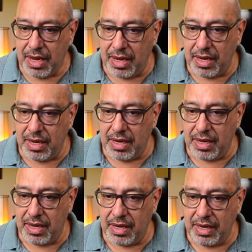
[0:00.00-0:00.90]

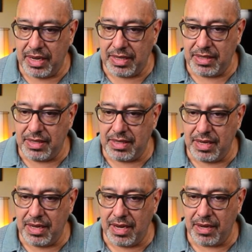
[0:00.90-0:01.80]
Let's
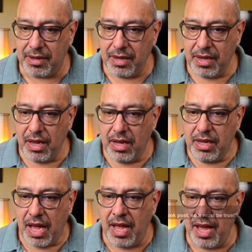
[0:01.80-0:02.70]
see.
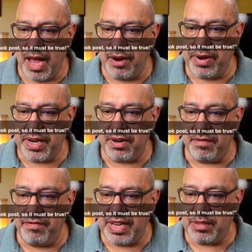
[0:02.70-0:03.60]
I read
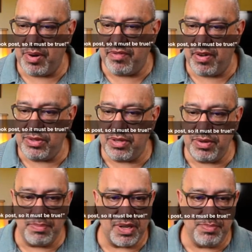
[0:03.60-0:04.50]
it on Facebook, folks,
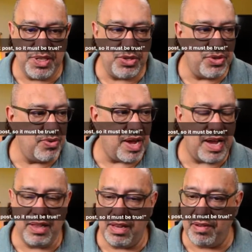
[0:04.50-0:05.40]
so it must be true.
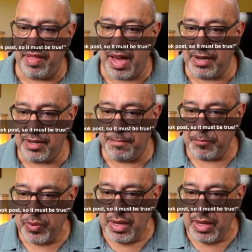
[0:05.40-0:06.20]
I love that.